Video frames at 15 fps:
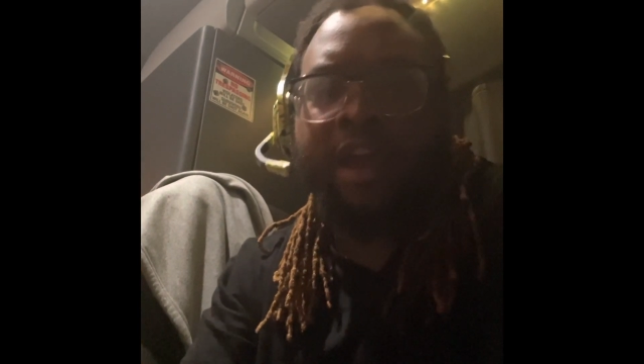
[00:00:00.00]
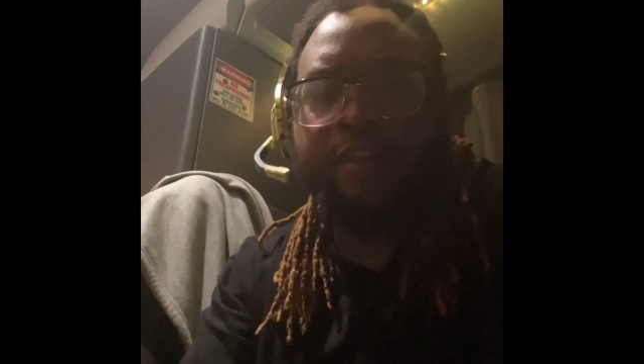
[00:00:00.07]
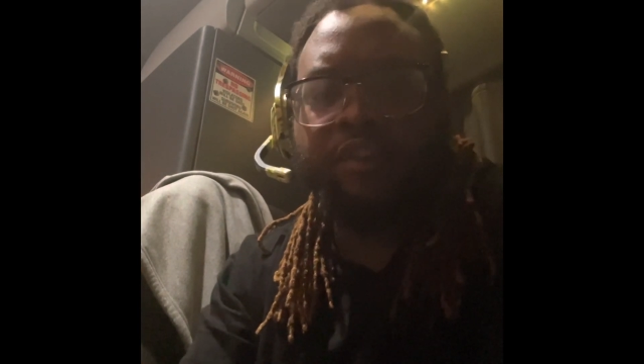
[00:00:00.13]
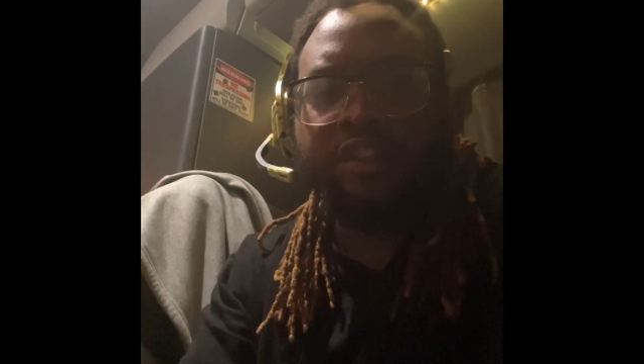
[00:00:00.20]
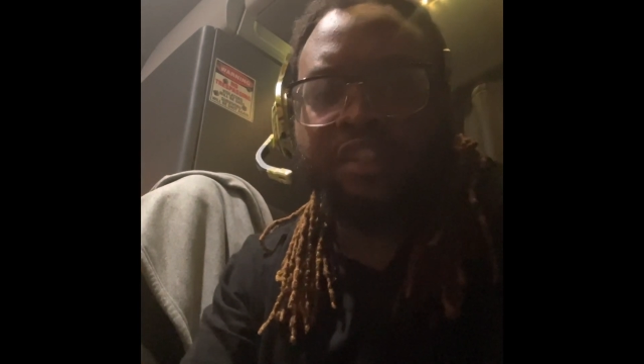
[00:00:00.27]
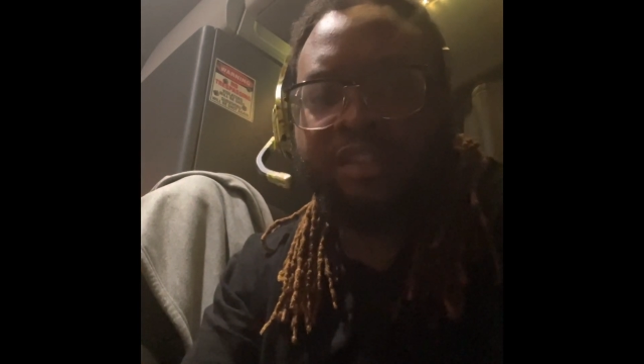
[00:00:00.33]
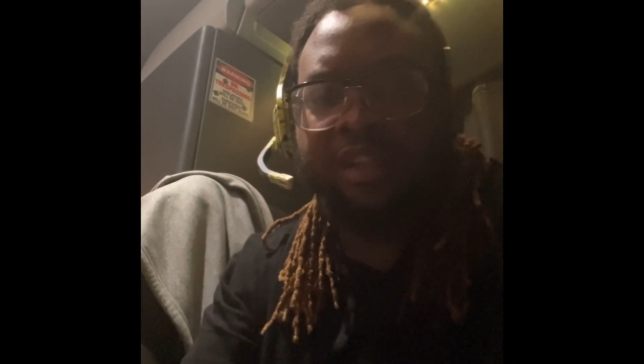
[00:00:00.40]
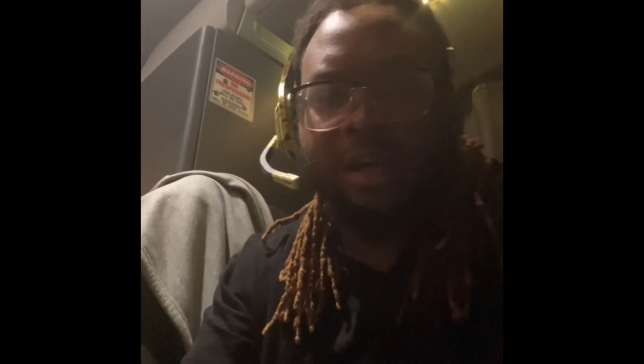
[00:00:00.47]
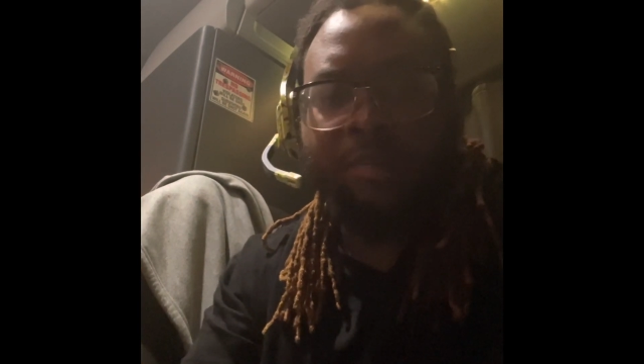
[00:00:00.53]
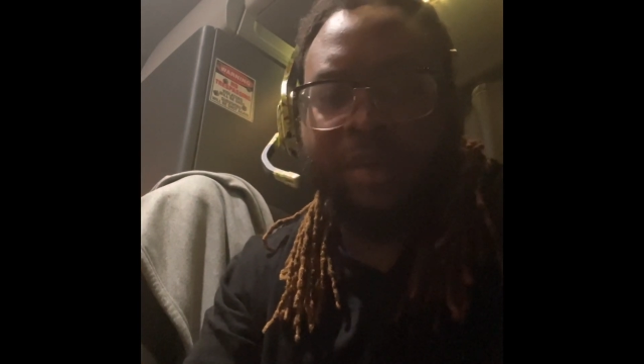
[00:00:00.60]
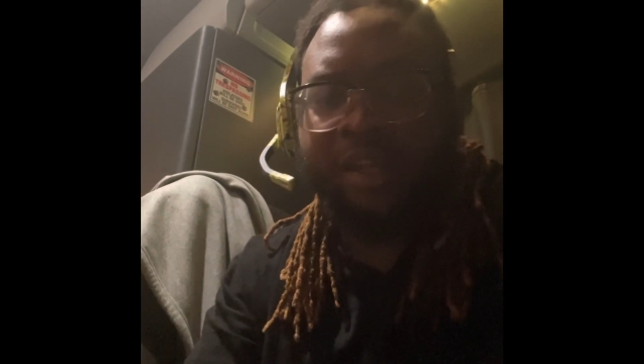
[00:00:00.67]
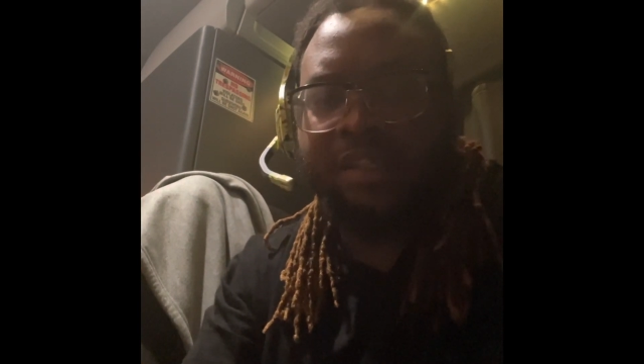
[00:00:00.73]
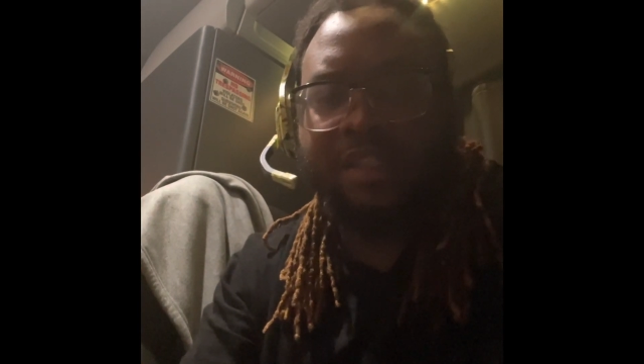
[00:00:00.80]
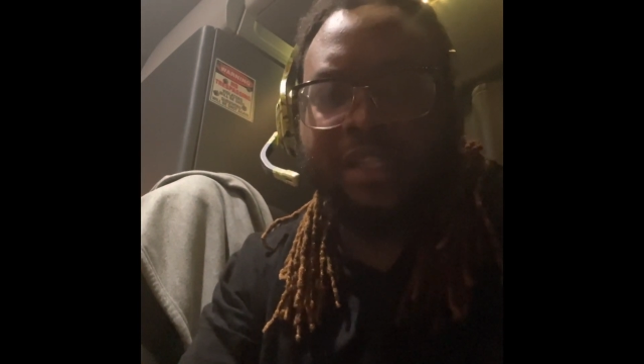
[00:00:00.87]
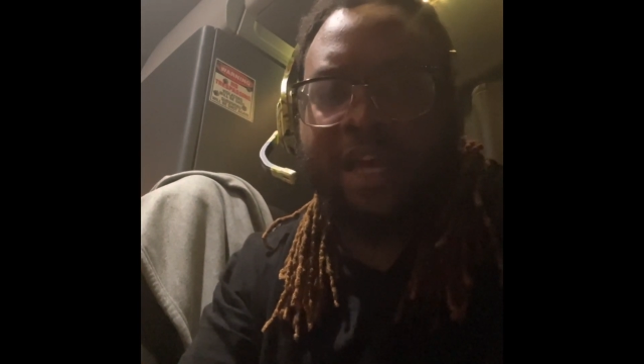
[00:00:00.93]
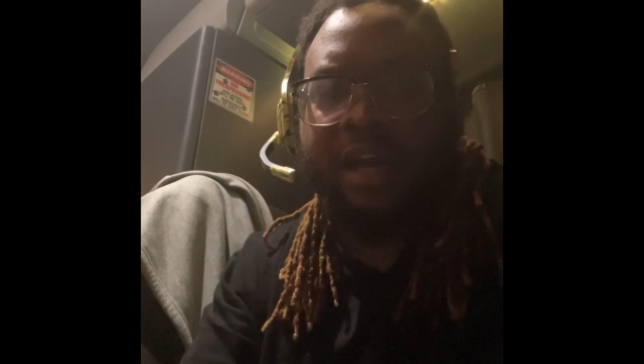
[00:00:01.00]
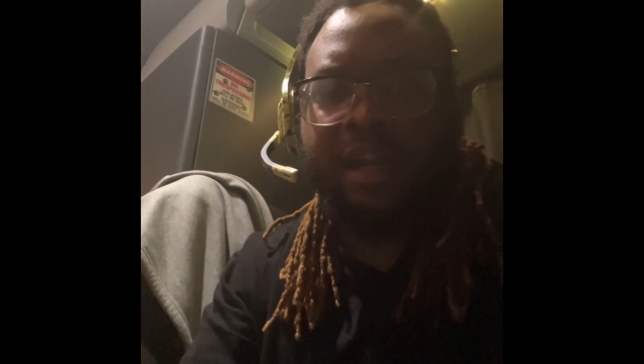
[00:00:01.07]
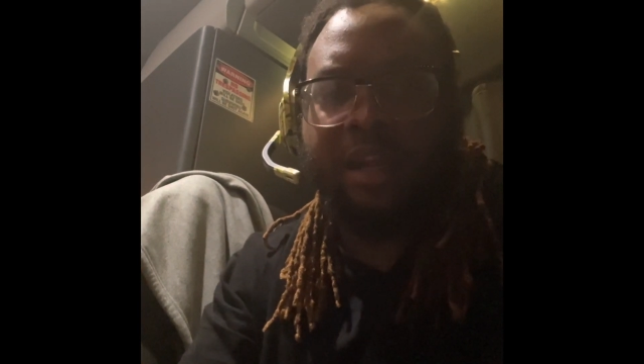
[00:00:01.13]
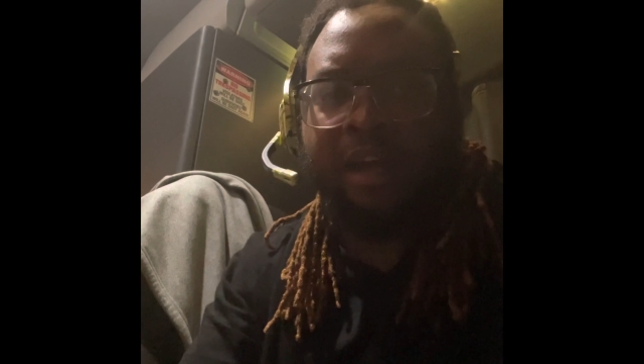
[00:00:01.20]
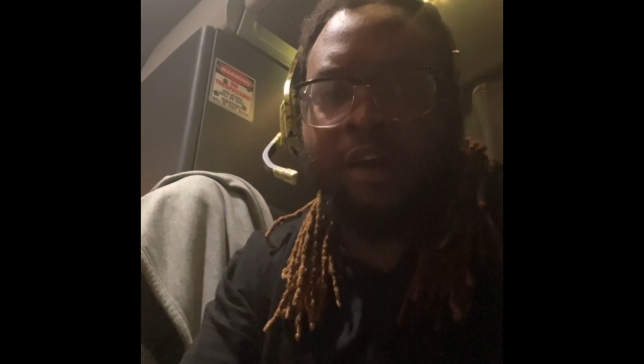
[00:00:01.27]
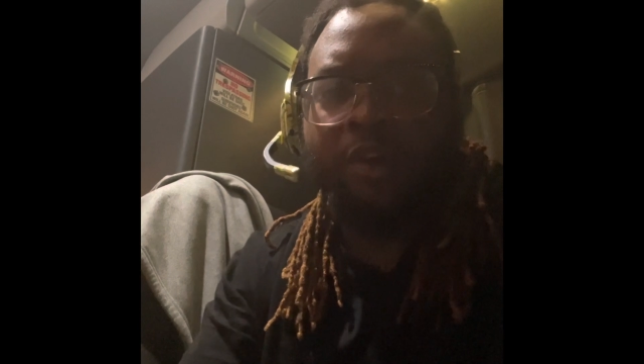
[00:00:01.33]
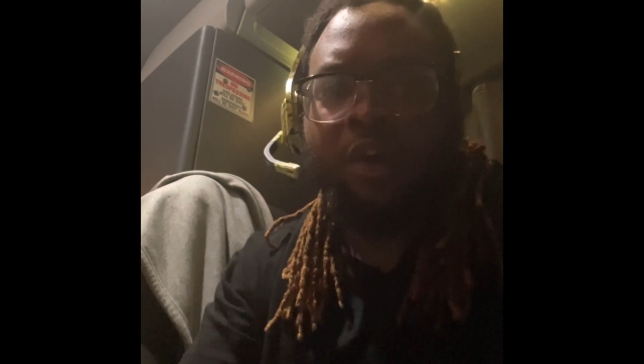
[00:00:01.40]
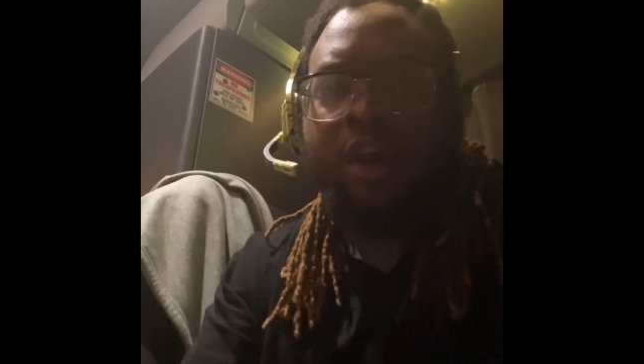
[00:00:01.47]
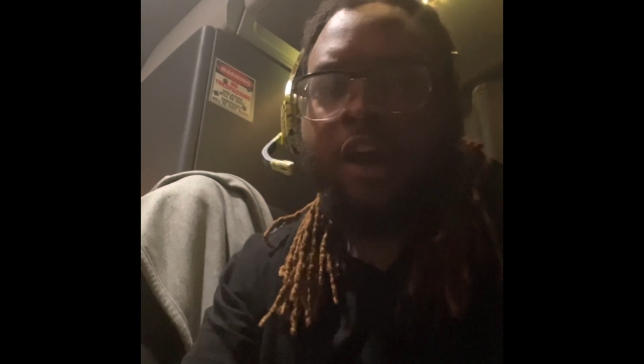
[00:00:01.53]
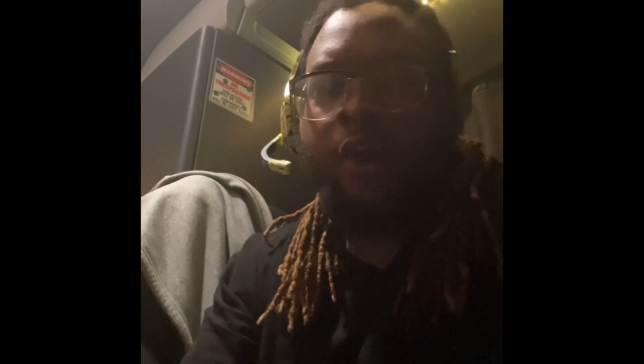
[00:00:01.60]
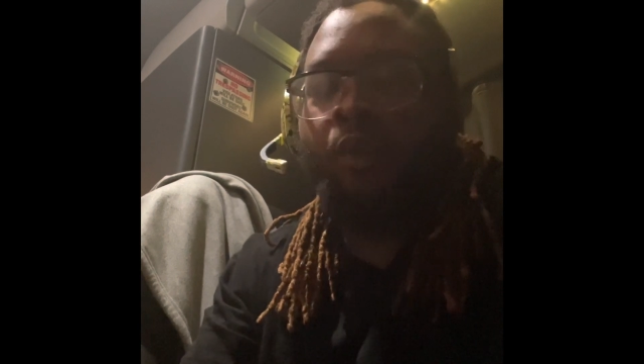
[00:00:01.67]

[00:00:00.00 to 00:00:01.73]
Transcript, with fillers: every step inside and out.